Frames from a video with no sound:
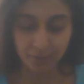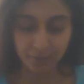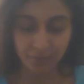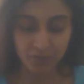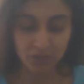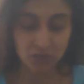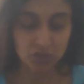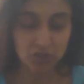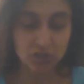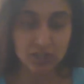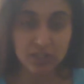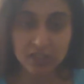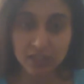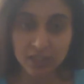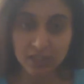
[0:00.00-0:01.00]

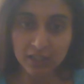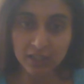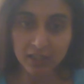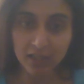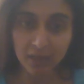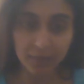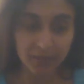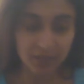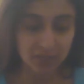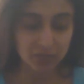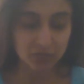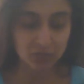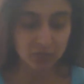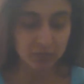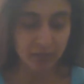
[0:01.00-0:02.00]
increasingly
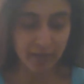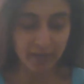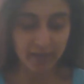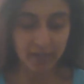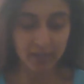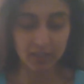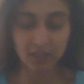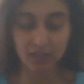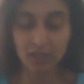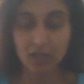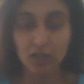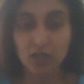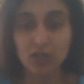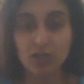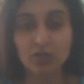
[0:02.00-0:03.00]
coming to my
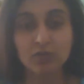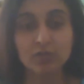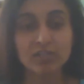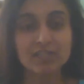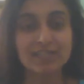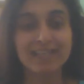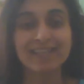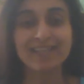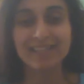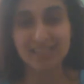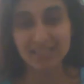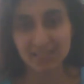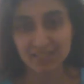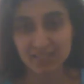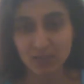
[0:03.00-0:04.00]
notice that it
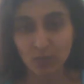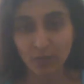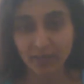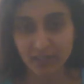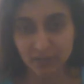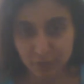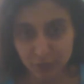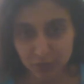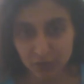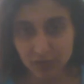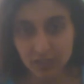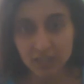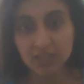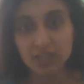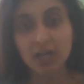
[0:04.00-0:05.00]
is quite
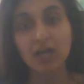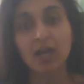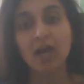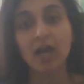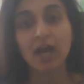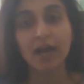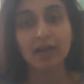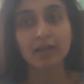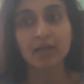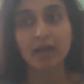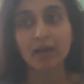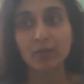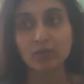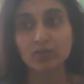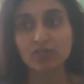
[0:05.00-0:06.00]
difficult, and
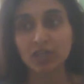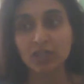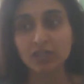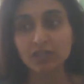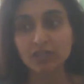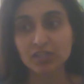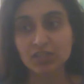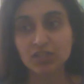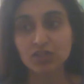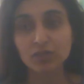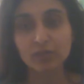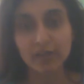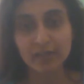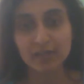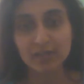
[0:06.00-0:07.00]
I would rather teach
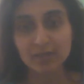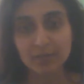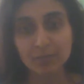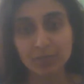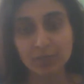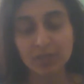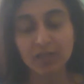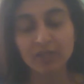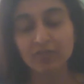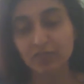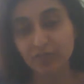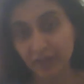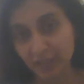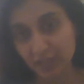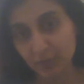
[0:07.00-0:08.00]
you very simple and
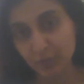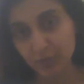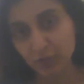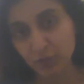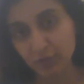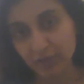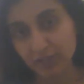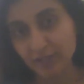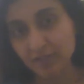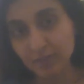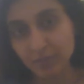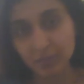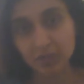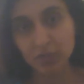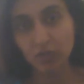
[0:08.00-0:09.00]
revise with you very
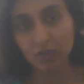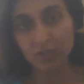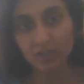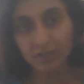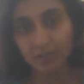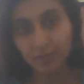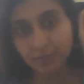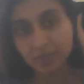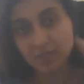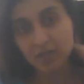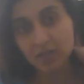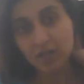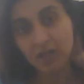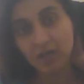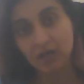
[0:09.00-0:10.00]
simple concepts
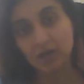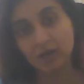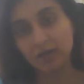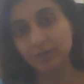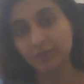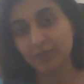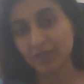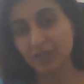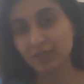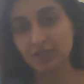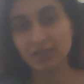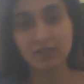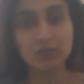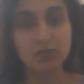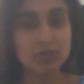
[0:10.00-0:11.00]

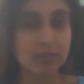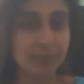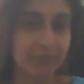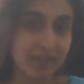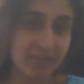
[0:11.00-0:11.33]
than give you something